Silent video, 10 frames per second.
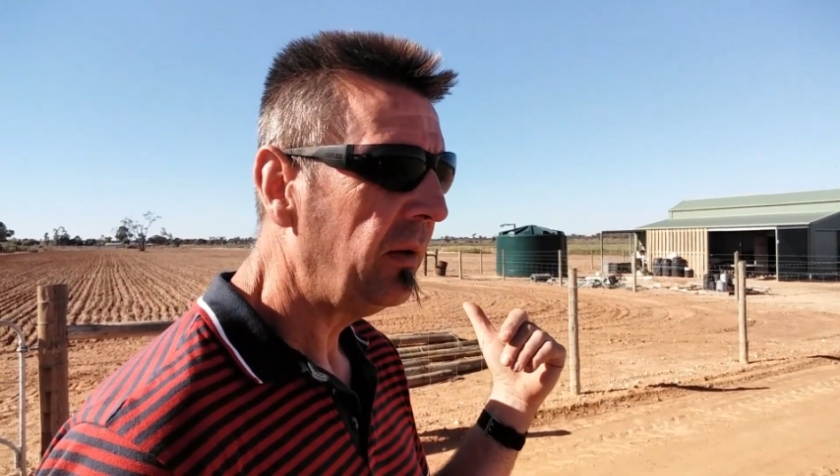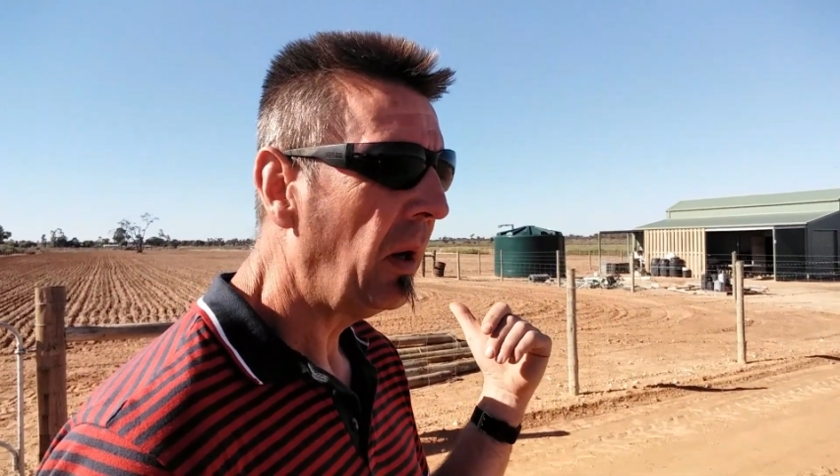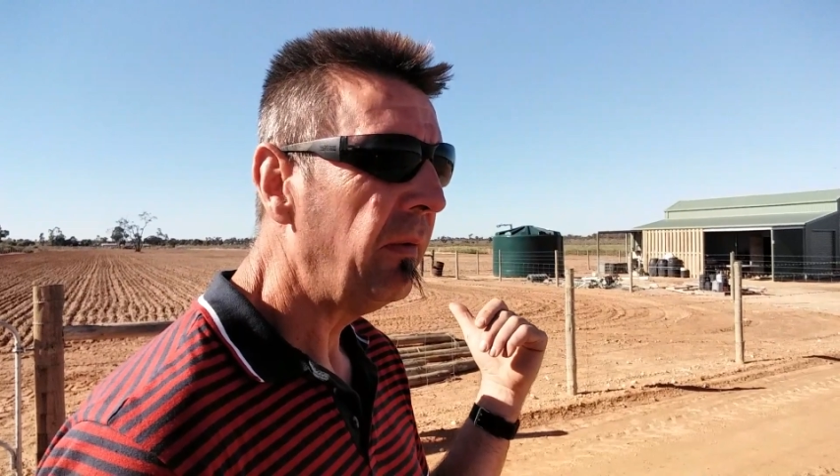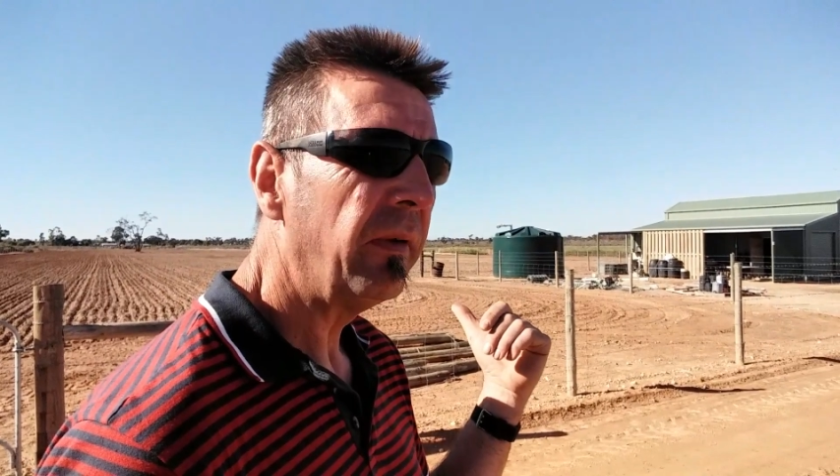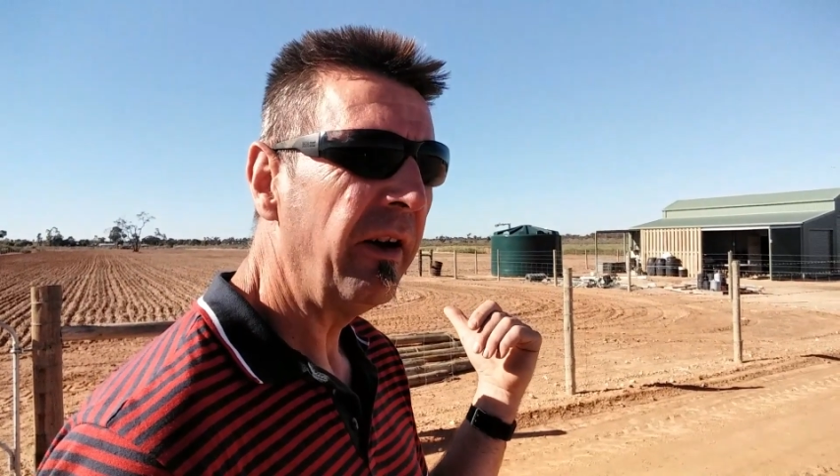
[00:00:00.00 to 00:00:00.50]

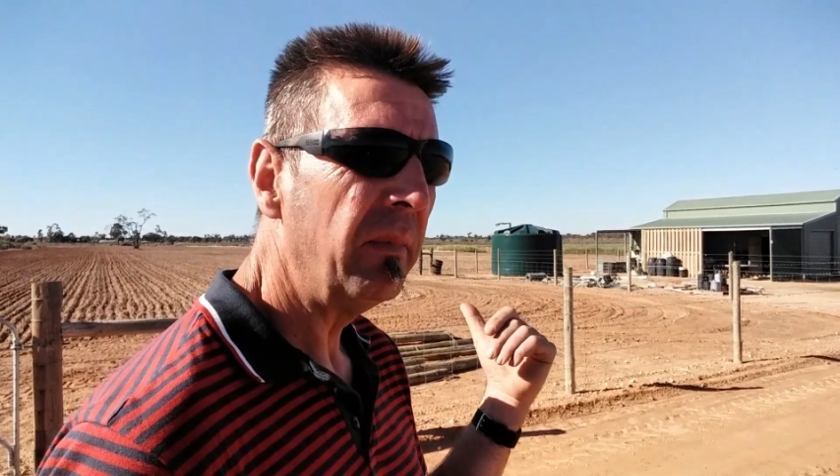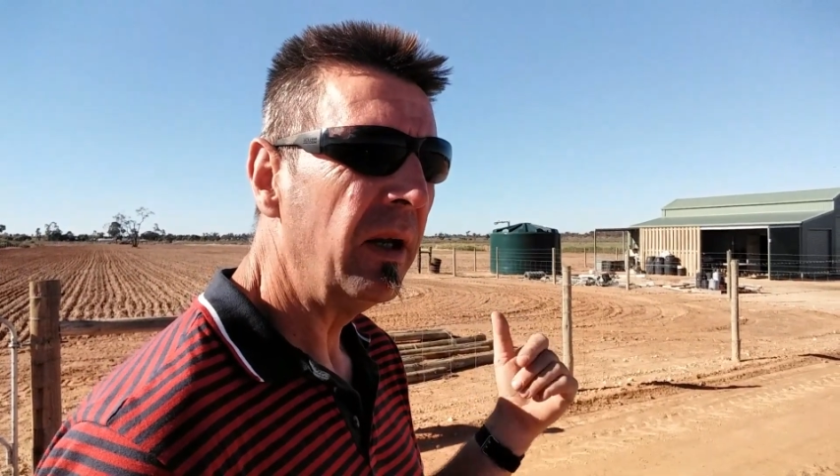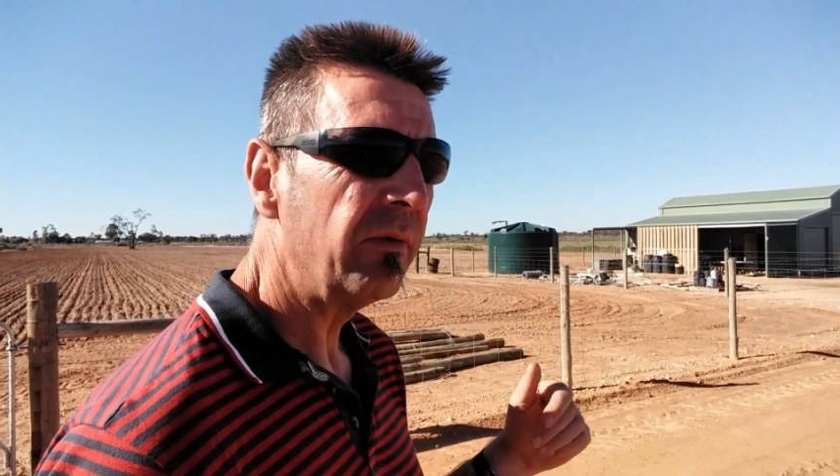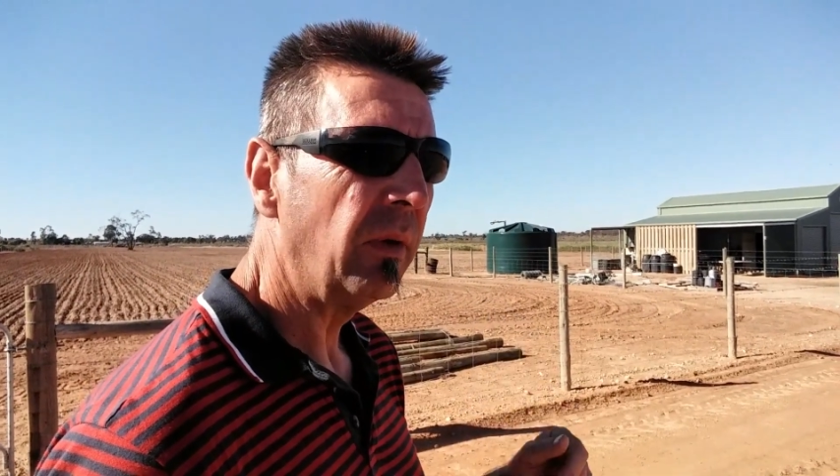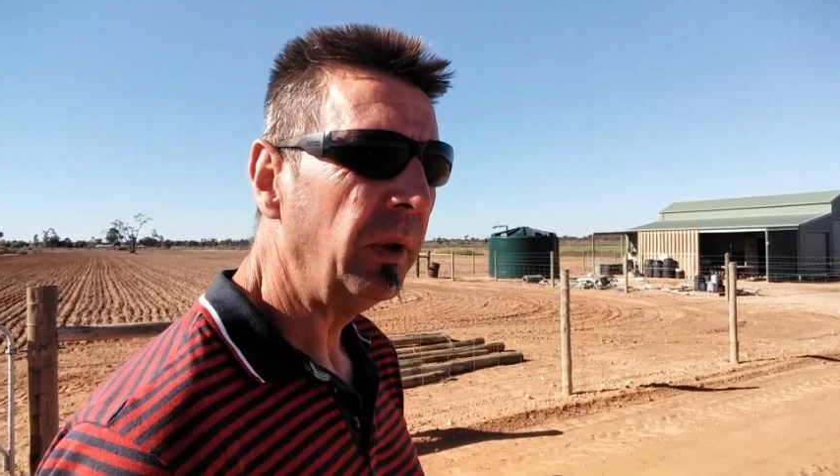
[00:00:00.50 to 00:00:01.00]
about 5
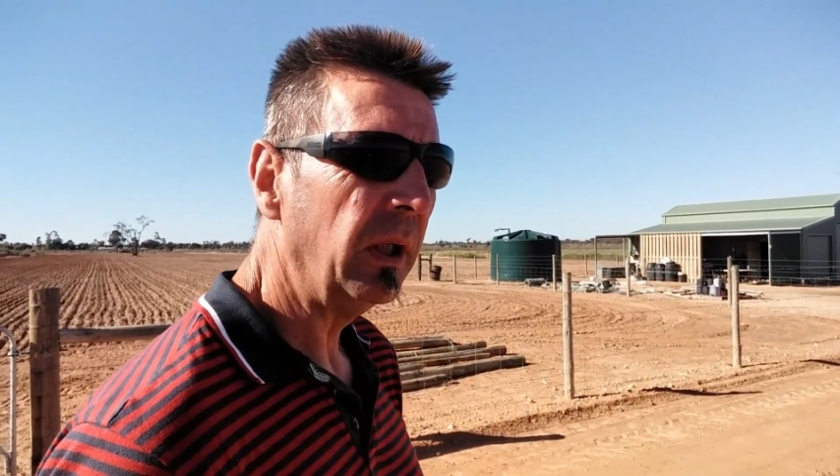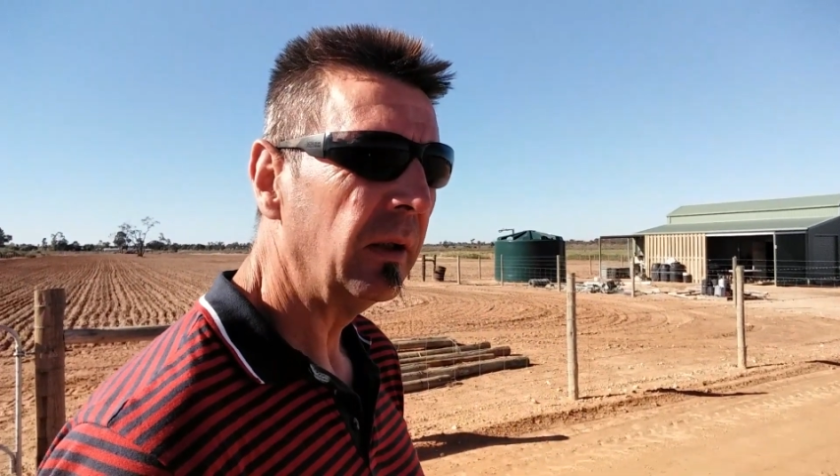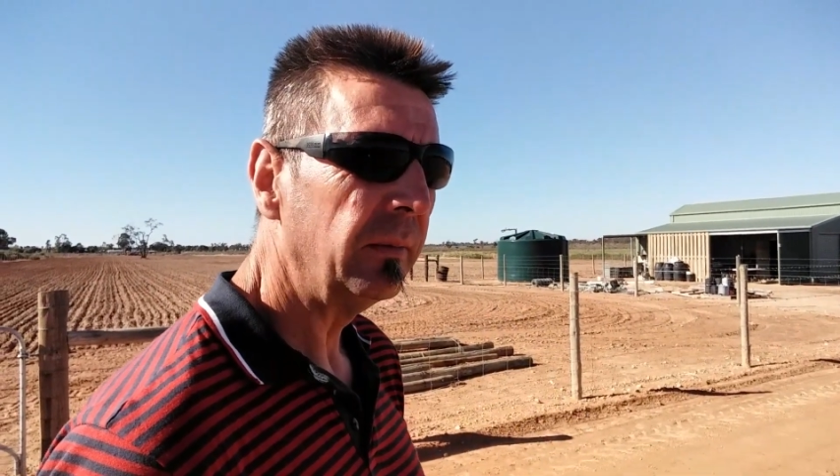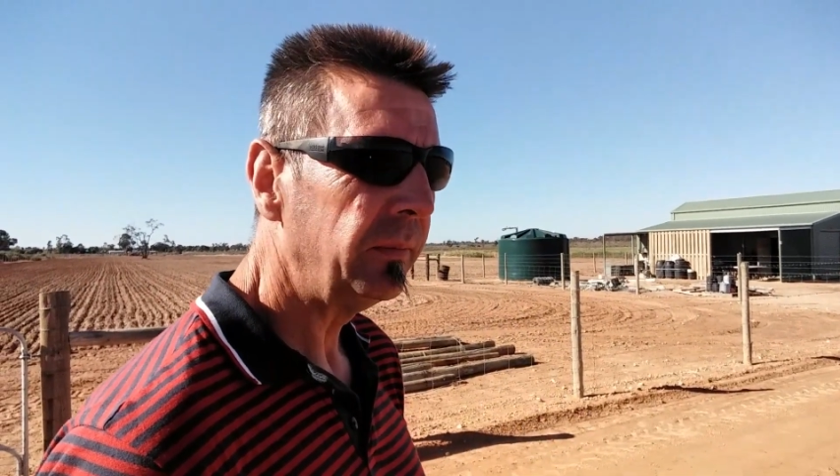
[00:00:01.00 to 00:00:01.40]
minutes from here.